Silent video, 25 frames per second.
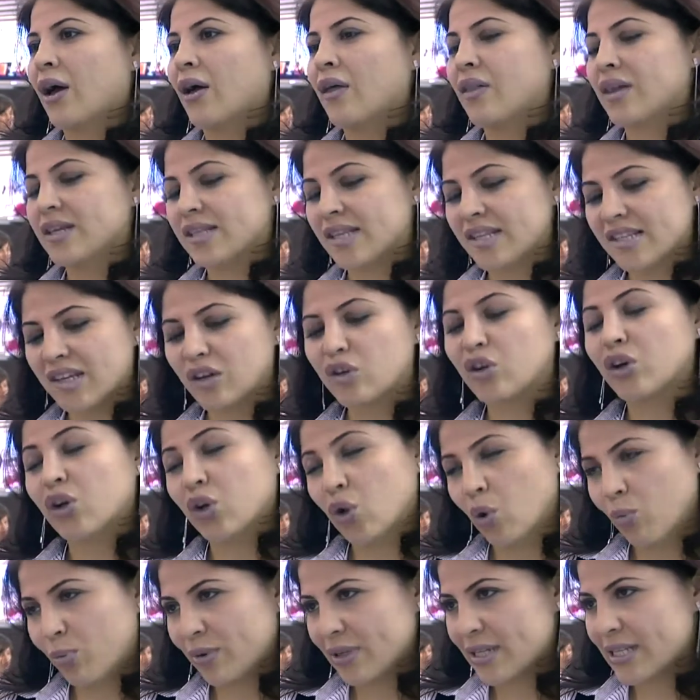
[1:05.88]
This is on a
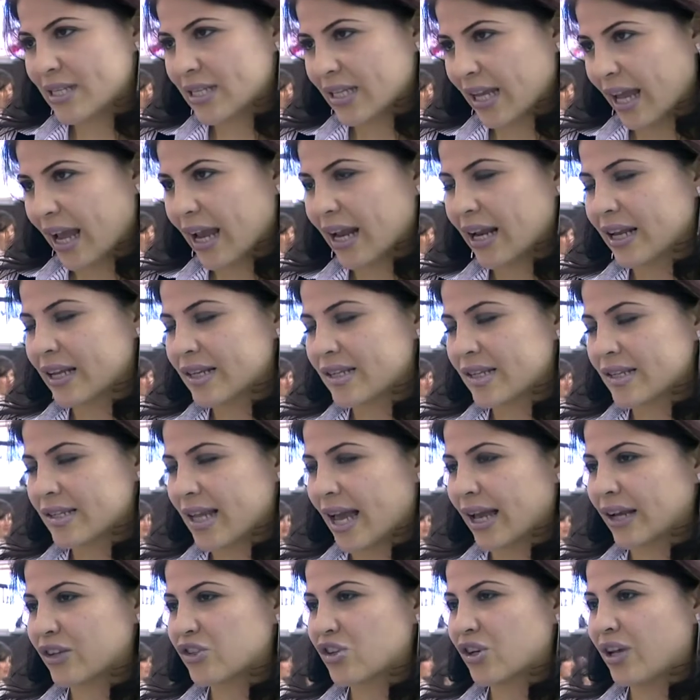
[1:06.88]
global scale. This is
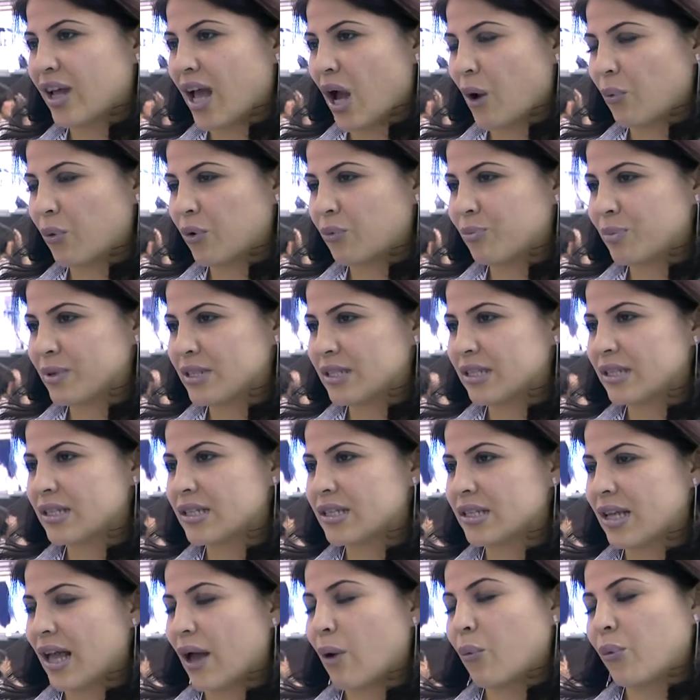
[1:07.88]
actually our
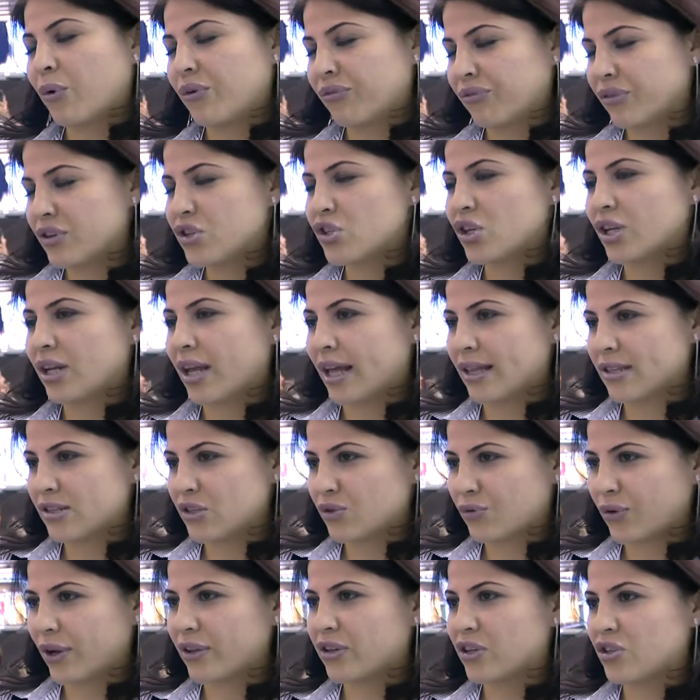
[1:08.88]
business, our vision and
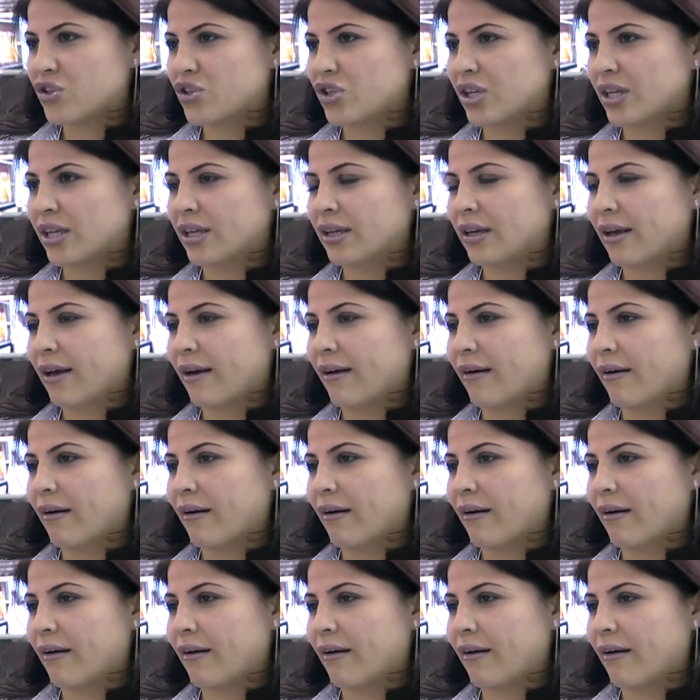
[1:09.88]
strategy